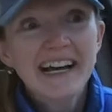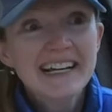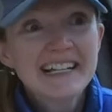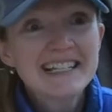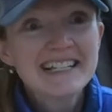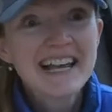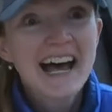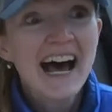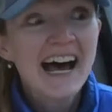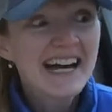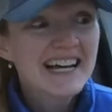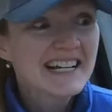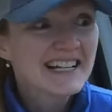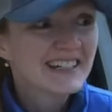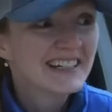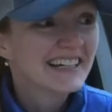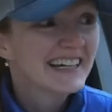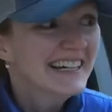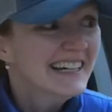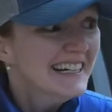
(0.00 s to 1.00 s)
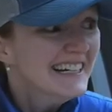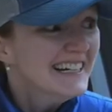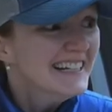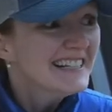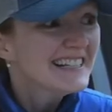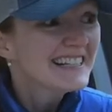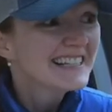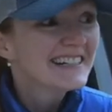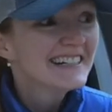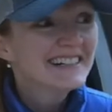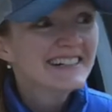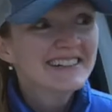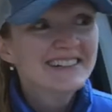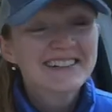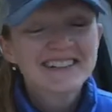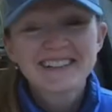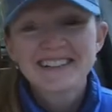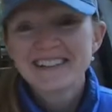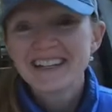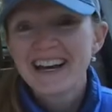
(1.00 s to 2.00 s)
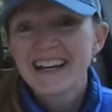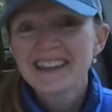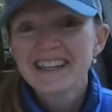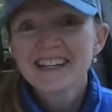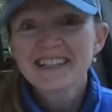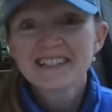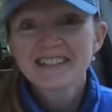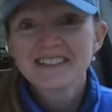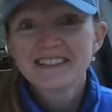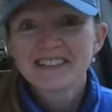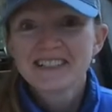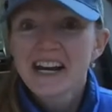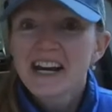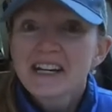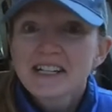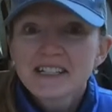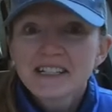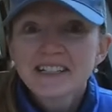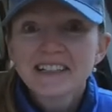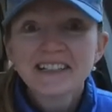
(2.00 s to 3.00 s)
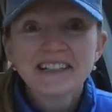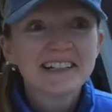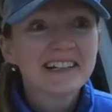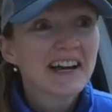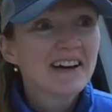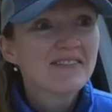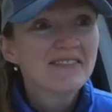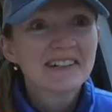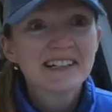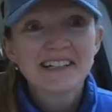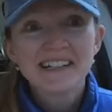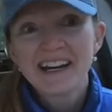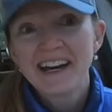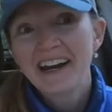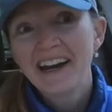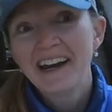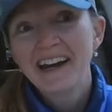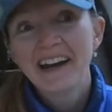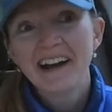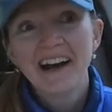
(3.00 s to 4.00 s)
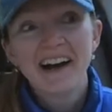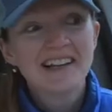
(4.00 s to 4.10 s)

exactly. So, so yeah, things are changing every day.